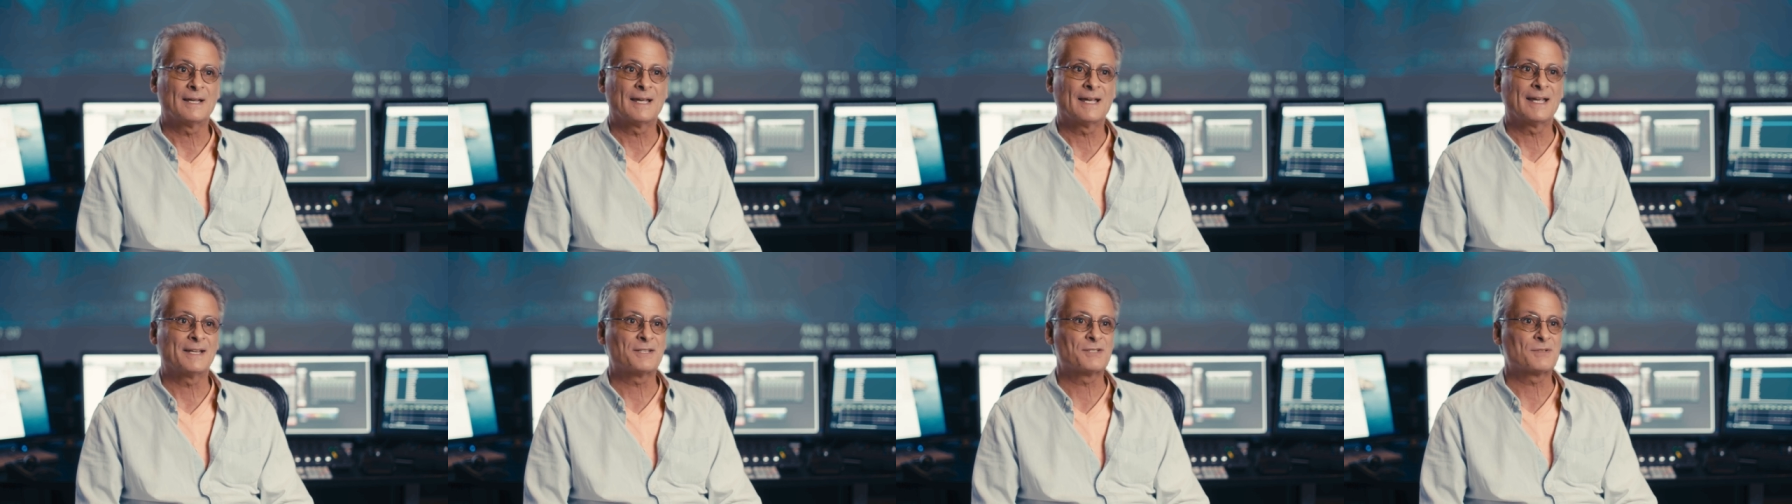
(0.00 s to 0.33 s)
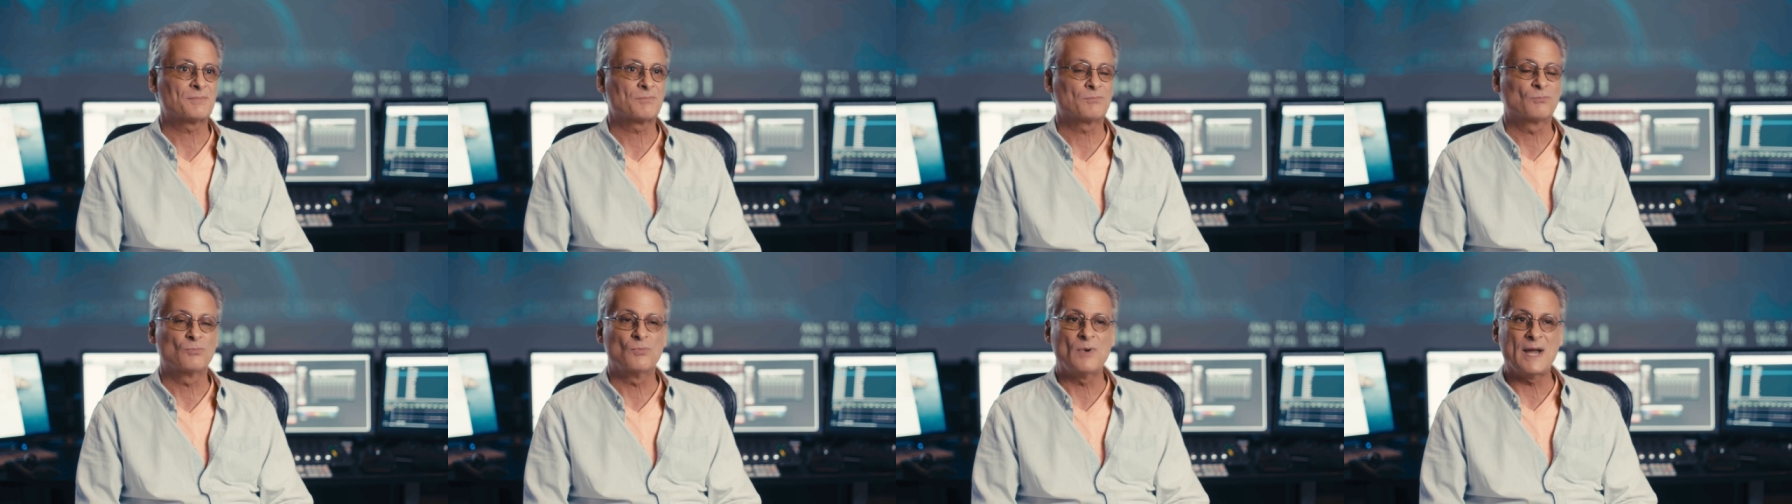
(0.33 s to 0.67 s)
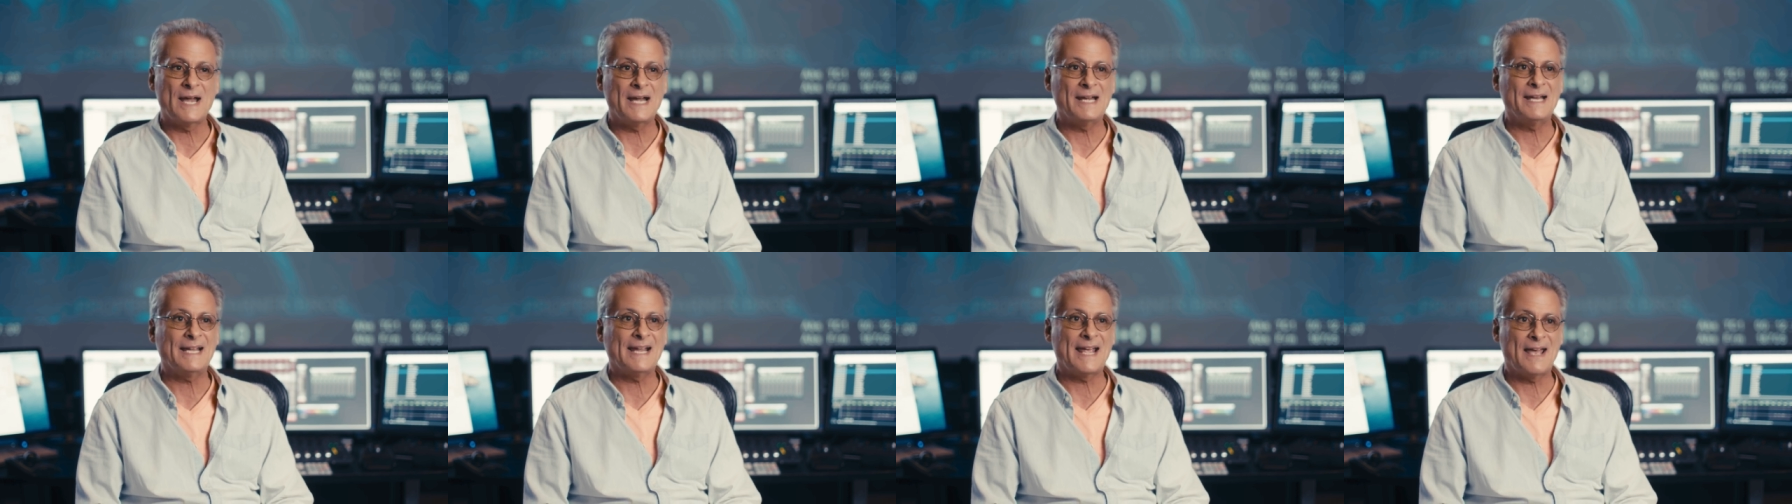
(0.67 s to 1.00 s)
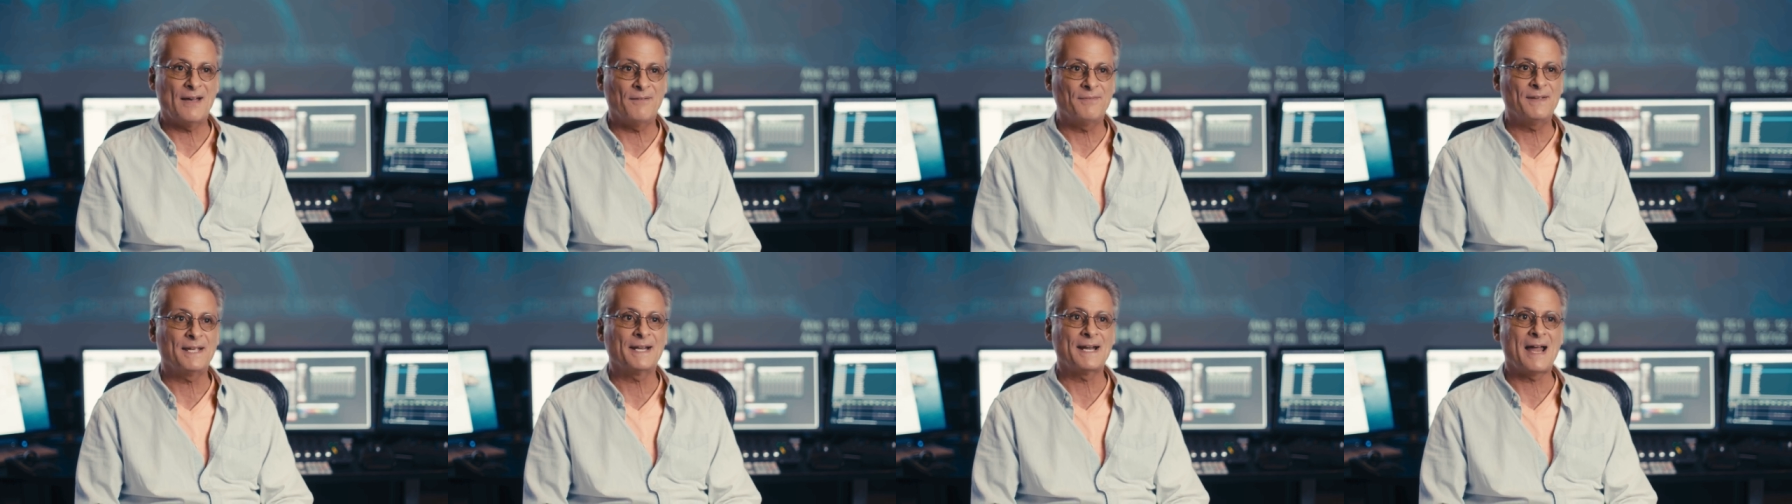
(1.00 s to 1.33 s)
It's raining
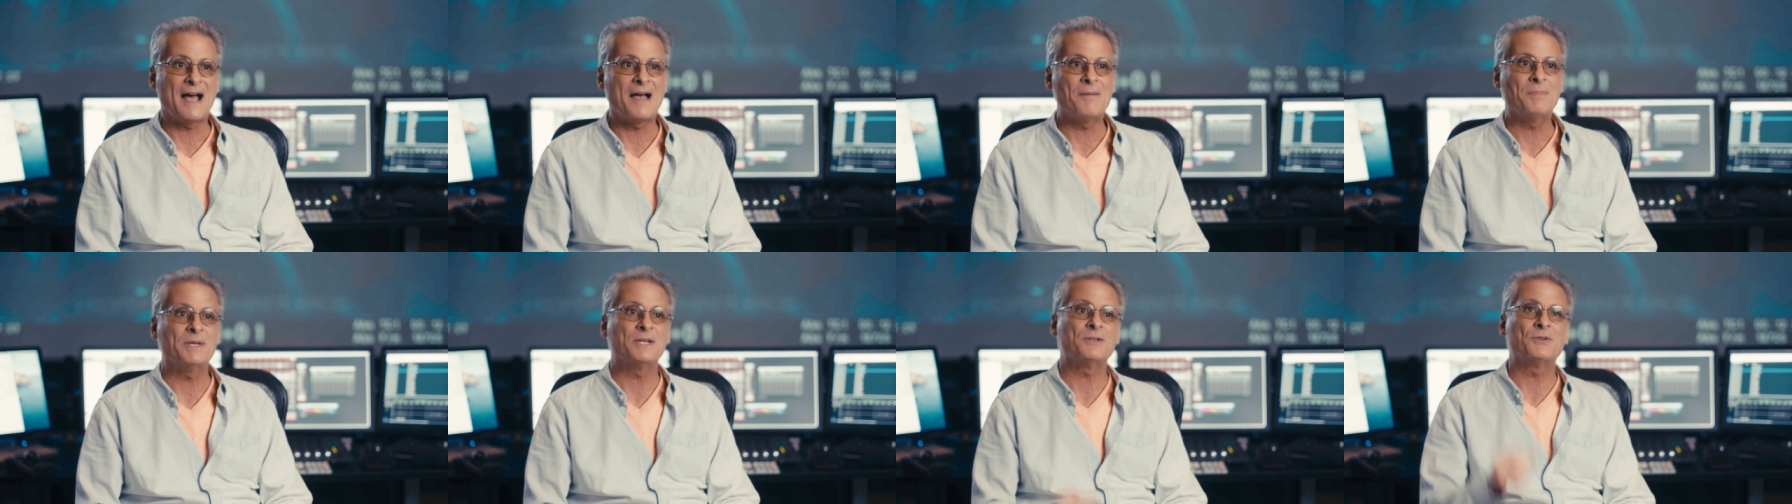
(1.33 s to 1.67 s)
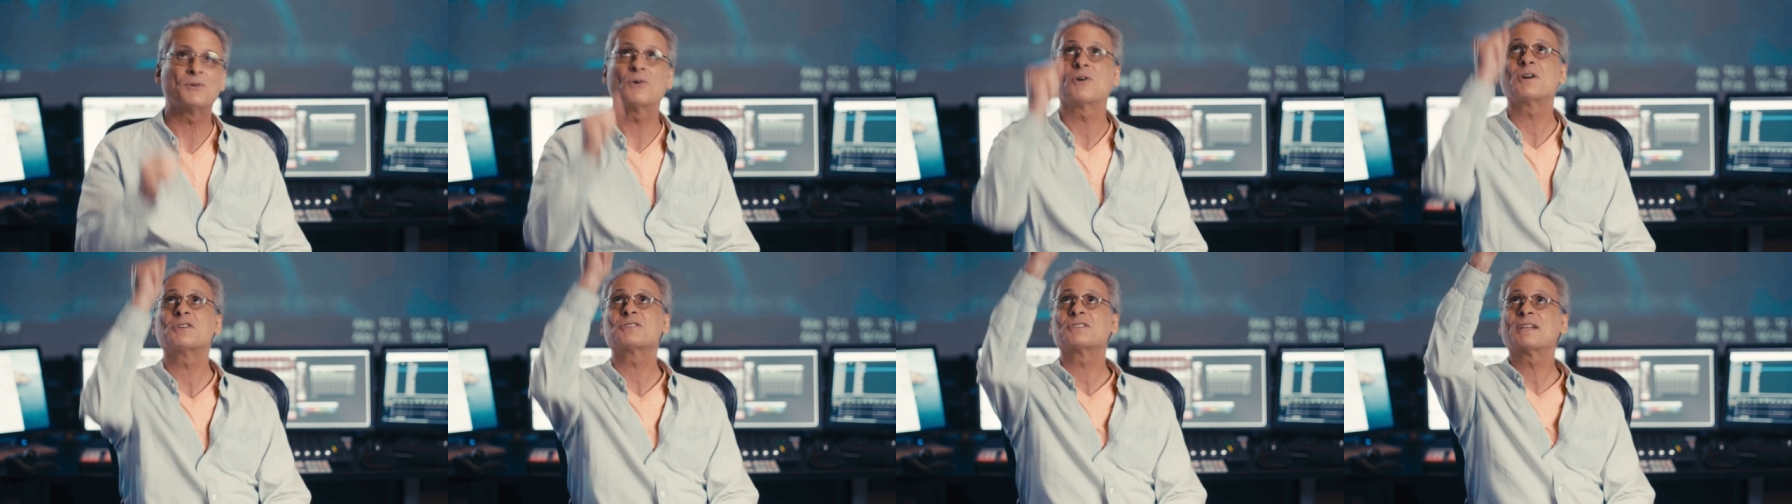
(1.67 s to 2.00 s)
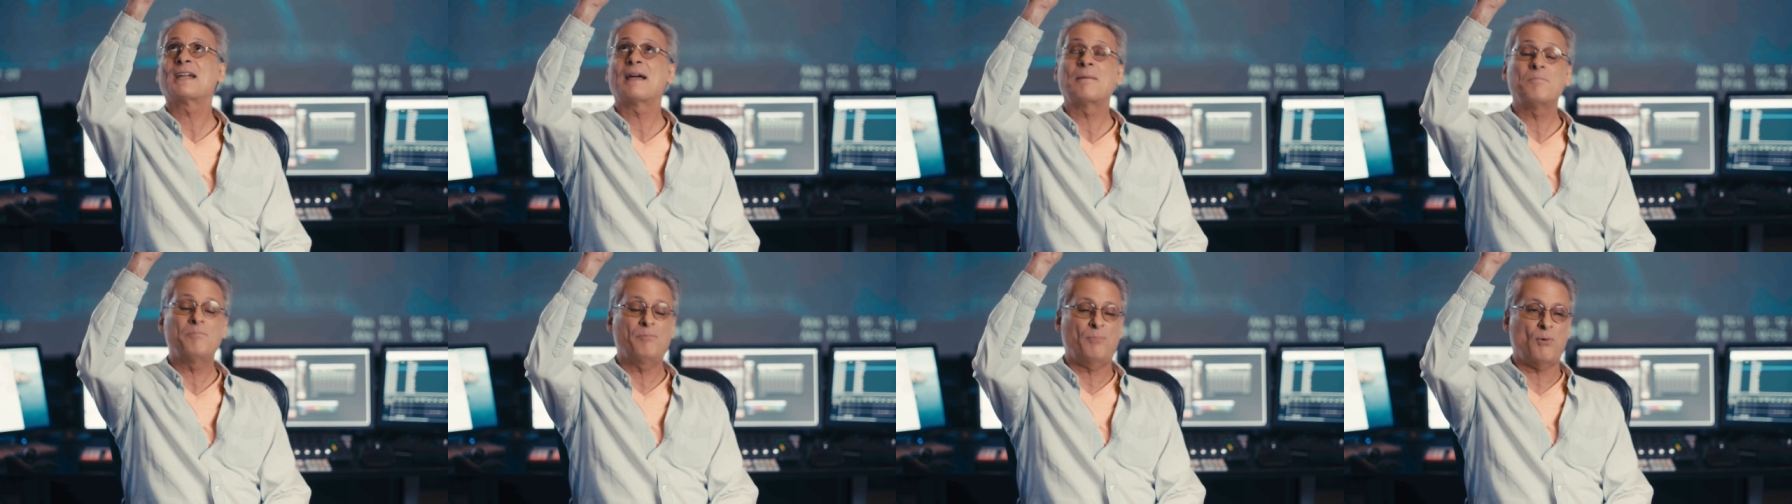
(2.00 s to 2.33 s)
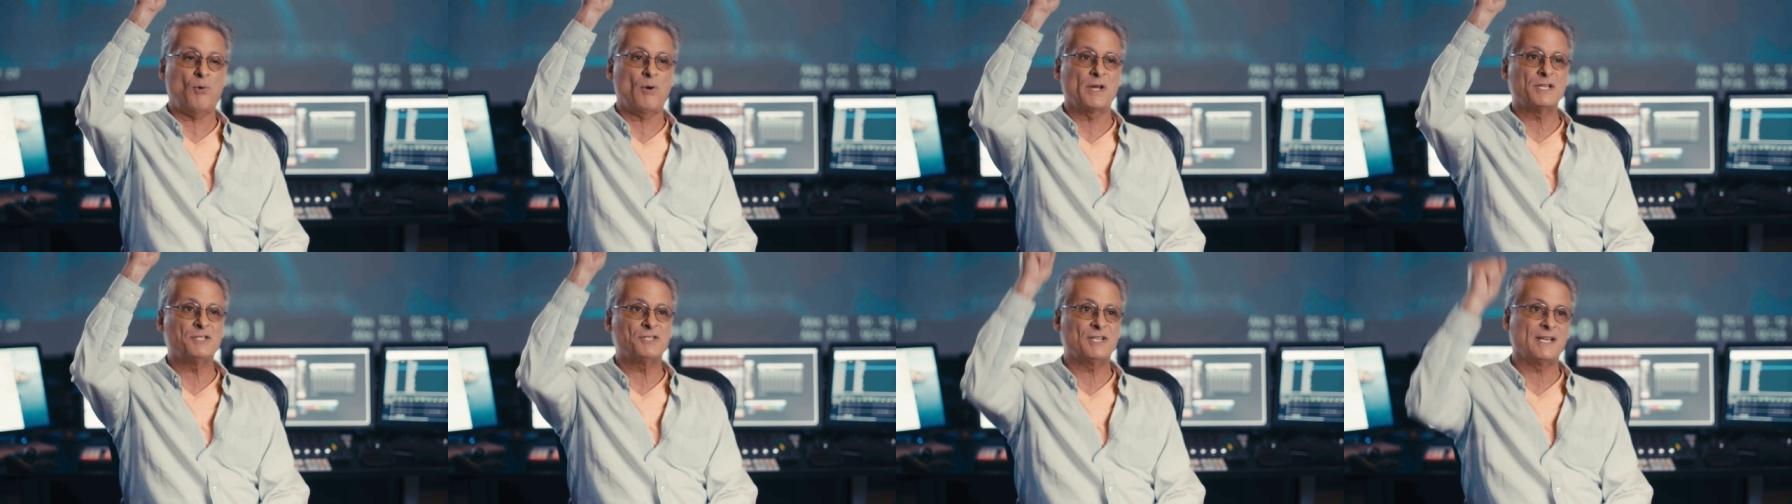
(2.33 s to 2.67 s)
heavy, and I'm indoors, and I'm
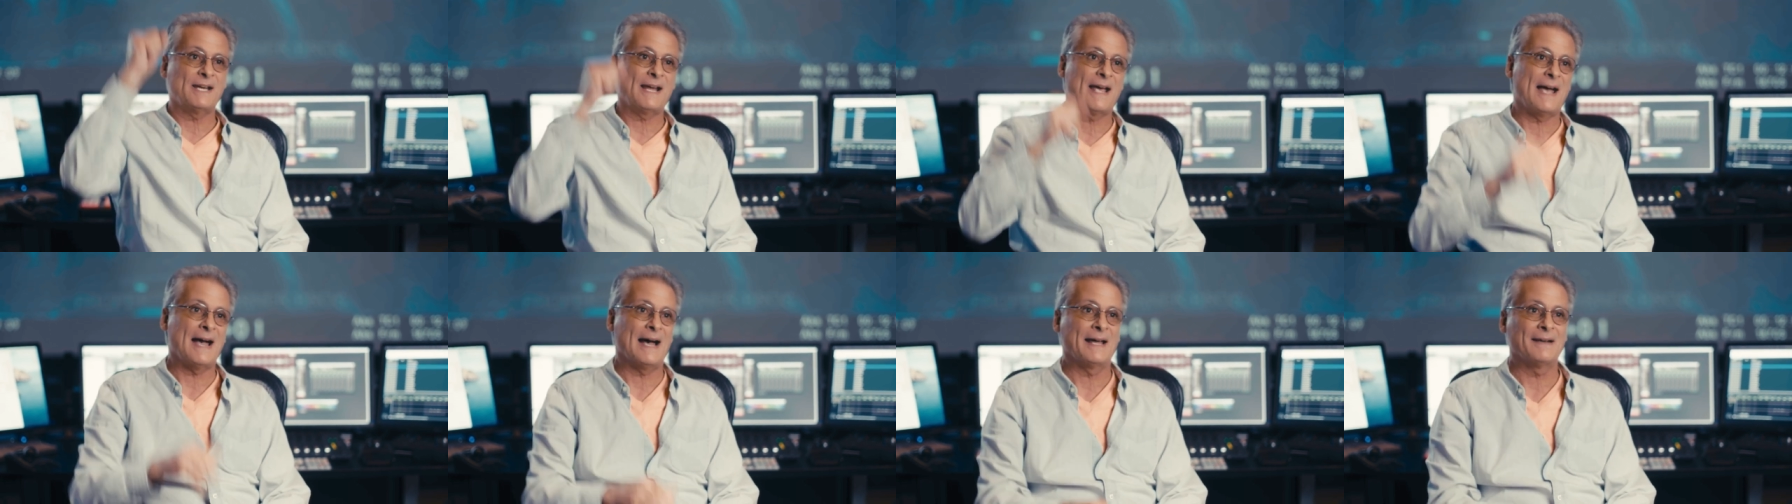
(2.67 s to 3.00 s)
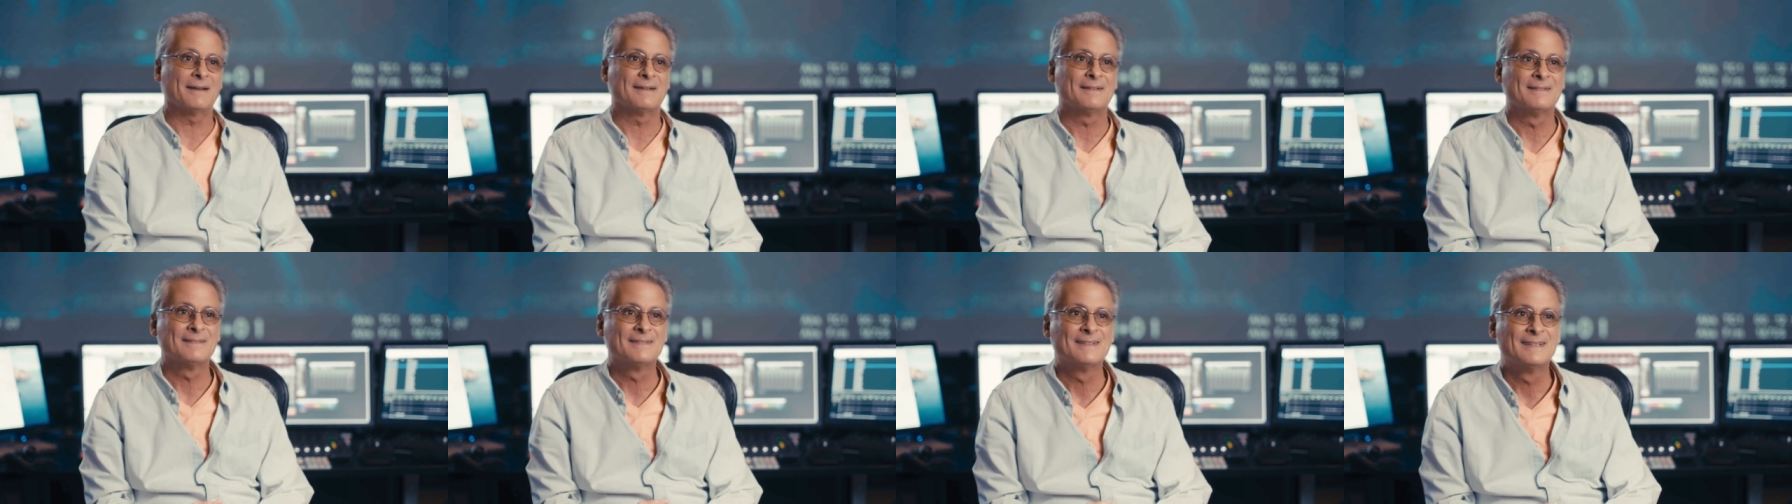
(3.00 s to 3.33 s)
pointing at